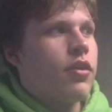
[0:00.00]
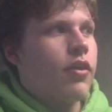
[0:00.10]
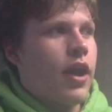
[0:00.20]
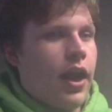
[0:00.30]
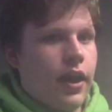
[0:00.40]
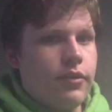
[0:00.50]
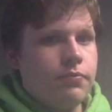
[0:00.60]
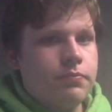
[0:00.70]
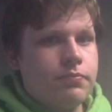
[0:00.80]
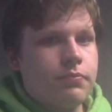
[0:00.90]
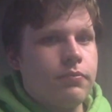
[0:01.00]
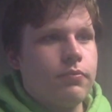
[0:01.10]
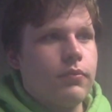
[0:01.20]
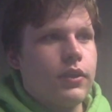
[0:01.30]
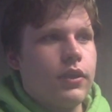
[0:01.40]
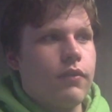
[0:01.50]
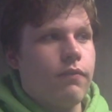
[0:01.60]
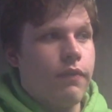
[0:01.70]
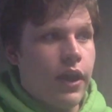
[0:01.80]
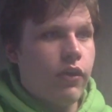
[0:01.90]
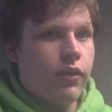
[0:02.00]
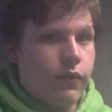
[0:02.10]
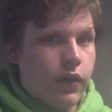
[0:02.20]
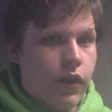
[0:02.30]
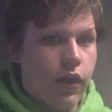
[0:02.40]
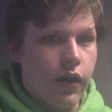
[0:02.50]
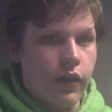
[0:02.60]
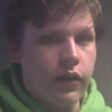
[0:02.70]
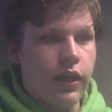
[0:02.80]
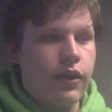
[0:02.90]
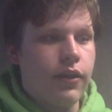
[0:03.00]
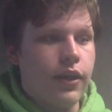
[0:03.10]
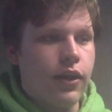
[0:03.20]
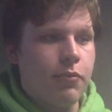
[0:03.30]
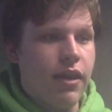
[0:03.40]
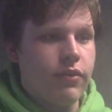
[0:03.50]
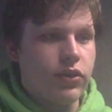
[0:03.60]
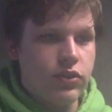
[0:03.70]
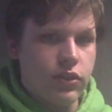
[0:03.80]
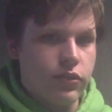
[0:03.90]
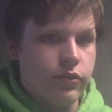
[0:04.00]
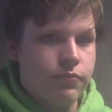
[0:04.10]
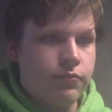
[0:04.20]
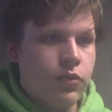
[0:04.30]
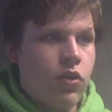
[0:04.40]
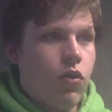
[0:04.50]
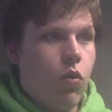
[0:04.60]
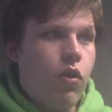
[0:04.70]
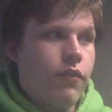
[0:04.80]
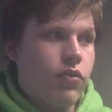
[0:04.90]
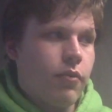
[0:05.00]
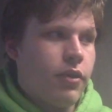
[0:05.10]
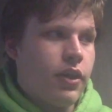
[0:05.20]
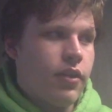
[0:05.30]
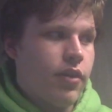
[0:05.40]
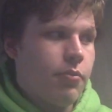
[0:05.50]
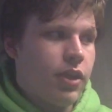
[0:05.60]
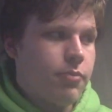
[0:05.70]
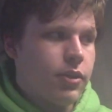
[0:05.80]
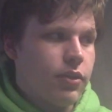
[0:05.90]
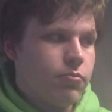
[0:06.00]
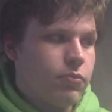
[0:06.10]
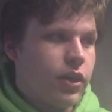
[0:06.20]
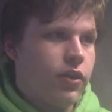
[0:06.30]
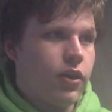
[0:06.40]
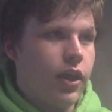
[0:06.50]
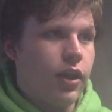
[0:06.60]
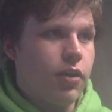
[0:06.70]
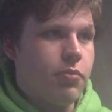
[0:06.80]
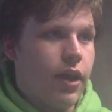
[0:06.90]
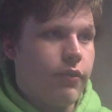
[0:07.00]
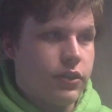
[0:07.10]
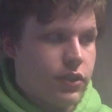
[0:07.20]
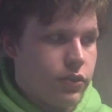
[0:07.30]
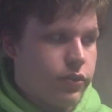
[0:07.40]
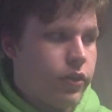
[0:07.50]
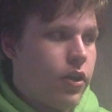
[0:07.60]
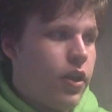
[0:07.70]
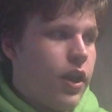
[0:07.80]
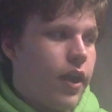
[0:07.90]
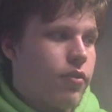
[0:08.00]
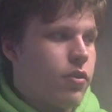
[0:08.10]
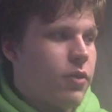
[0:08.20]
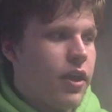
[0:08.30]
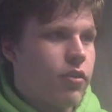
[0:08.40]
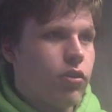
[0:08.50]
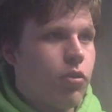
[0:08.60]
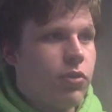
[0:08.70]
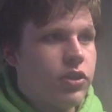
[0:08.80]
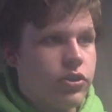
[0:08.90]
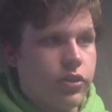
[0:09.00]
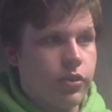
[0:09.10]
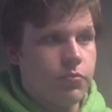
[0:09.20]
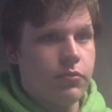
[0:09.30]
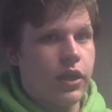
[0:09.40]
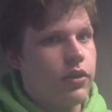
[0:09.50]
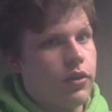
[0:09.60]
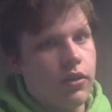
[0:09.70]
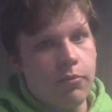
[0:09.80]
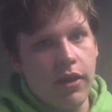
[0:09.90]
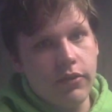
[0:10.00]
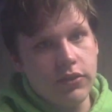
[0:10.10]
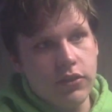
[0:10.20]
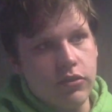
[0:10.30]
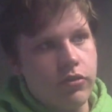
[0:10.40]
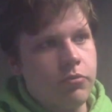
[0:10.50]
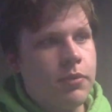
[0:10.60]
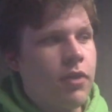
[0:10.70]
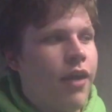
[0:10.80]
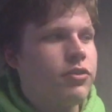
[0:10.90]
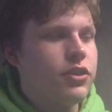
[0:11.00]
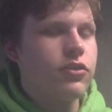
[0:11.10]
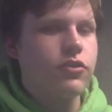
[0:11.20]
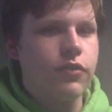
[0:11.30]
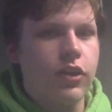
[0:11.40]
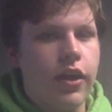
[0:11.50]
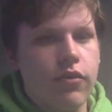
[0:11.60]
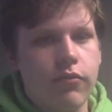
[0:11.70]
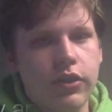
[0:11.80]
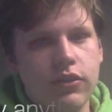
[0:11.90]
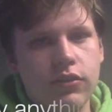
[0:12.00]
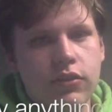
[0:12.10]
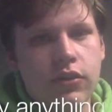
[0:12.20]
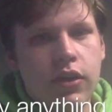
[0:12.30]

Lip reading: their head very, very hard, they could end up having a seizure. Or if someone is epileptic, they could end up having a seizure. If someone has low blood sugar, they could end up having a seizure. People have seizures for lots of reasons.